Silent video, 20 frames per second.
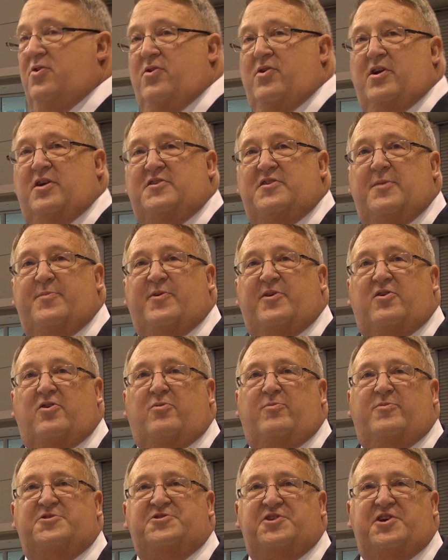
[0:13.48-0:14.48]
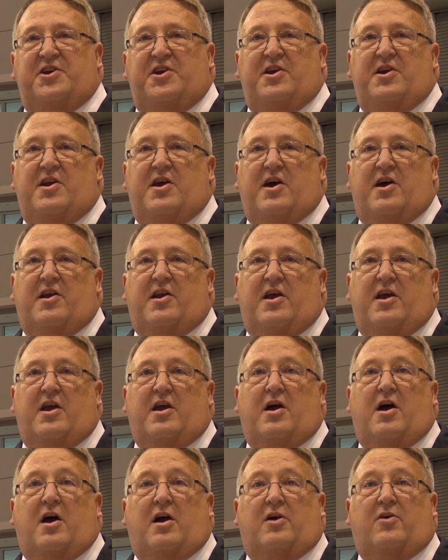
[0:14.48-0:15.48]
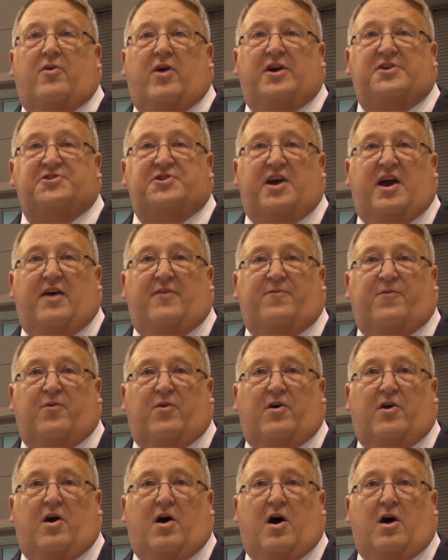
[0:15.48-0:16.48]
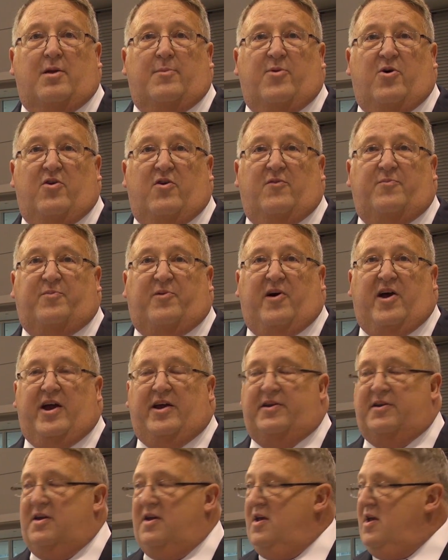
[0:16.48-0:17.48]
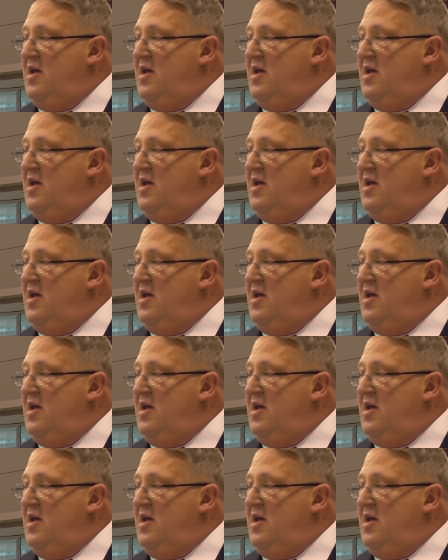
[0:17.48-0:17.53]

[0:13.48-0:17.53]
doing a typical machining on a uh, crankshaft for an automotive plant.